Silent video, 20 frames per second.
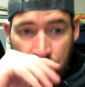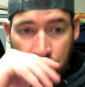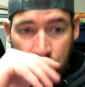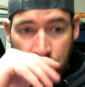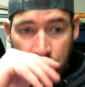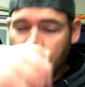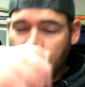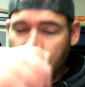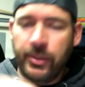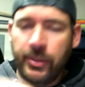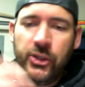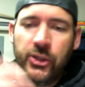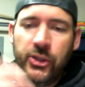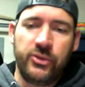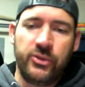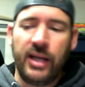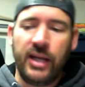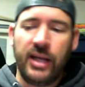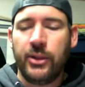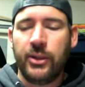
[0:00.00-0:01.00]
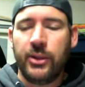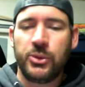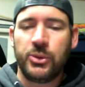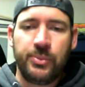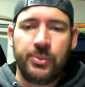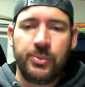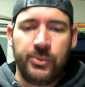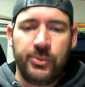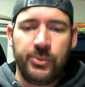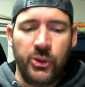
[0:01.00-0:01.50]
whatever, but you take
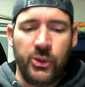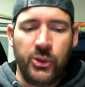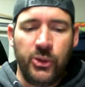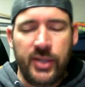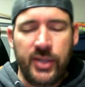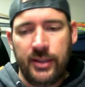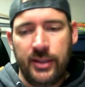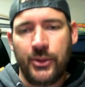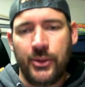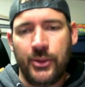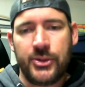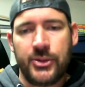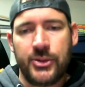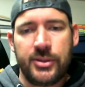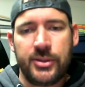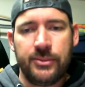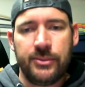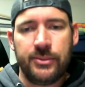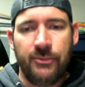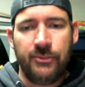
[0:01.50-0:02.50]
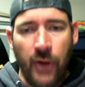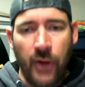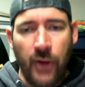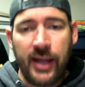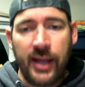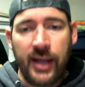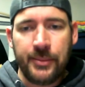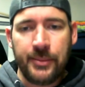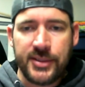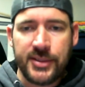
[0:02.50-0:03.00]
those
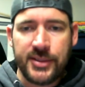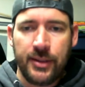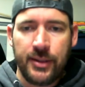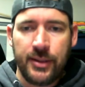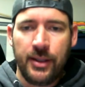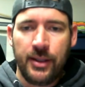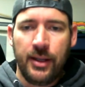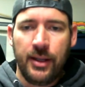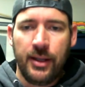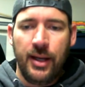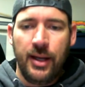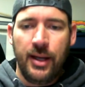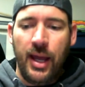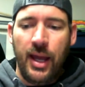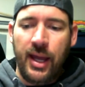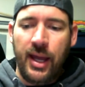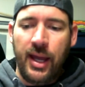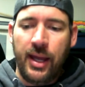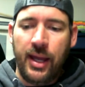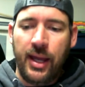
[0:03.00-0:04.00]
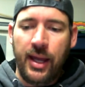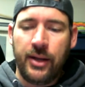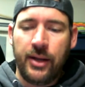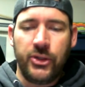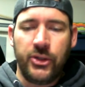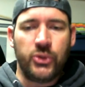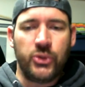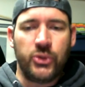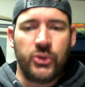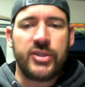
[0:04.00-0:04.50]
frames and
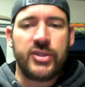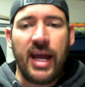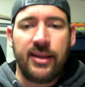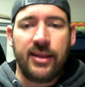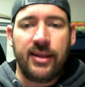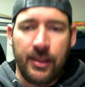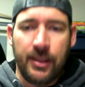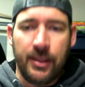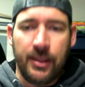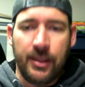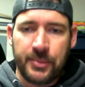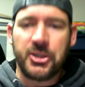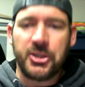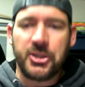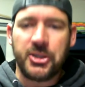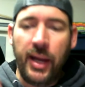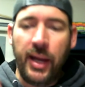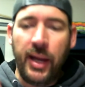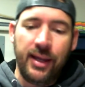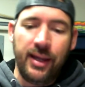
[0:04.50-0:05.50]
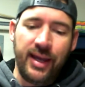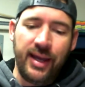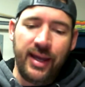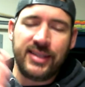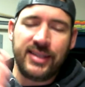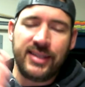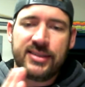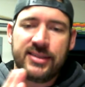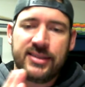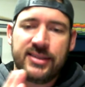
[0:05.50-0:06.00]
you stack them to make
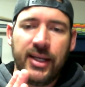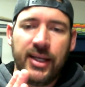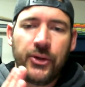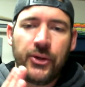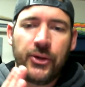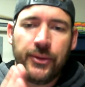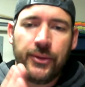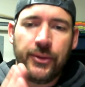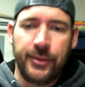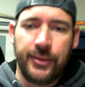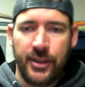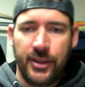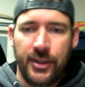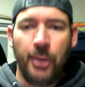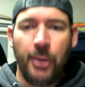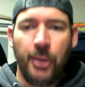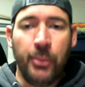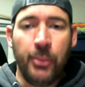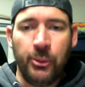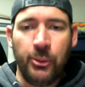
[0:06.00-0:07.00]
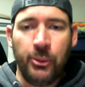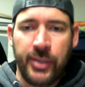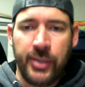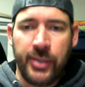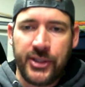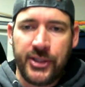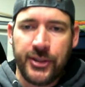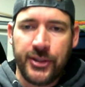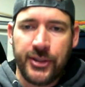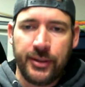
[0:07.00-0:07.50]
a single moon
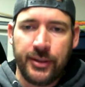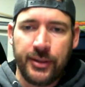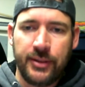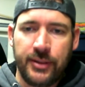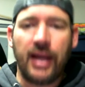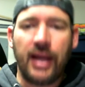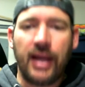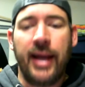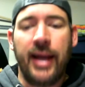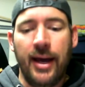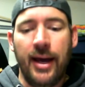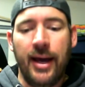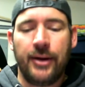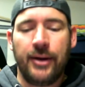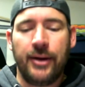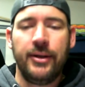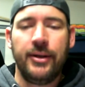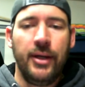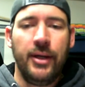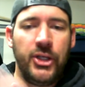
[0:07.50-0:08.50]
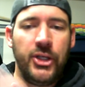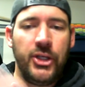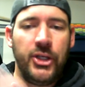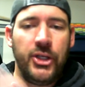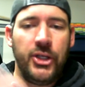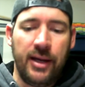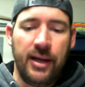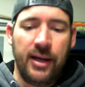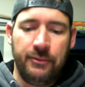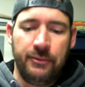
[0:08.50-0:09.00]
picture. And now you
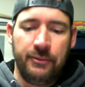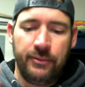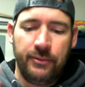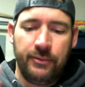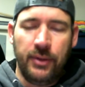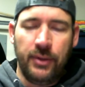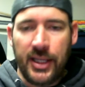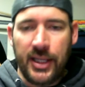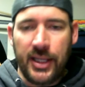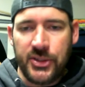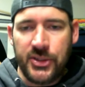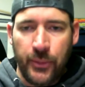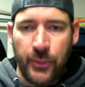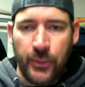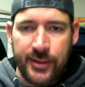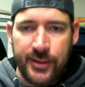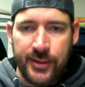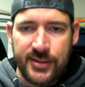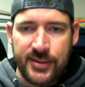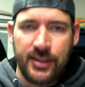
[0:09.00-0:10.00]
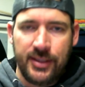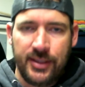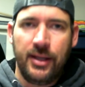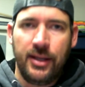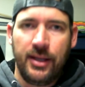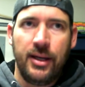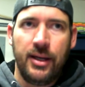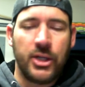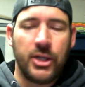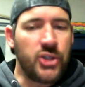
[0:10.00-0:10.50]
have less noise,
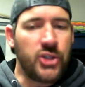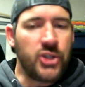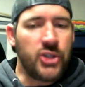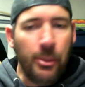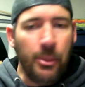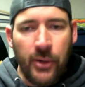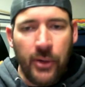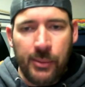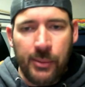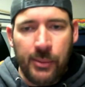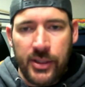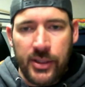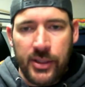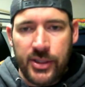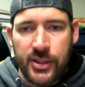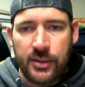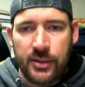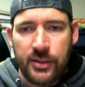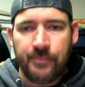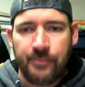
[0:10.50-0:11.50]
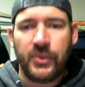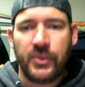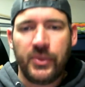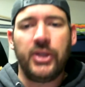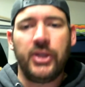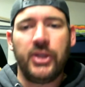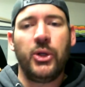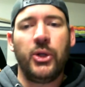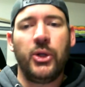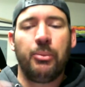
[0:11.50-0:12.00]
a sharper image,
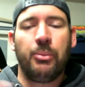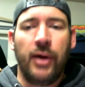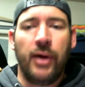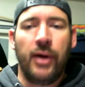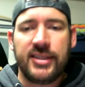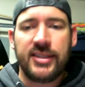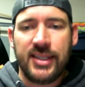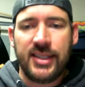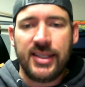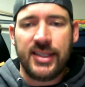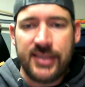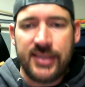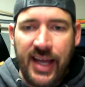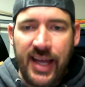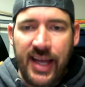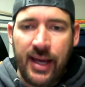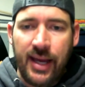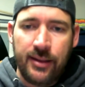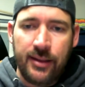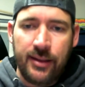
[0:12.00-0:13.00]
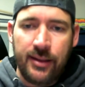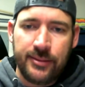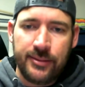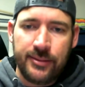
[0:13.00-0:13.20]
and you can process that.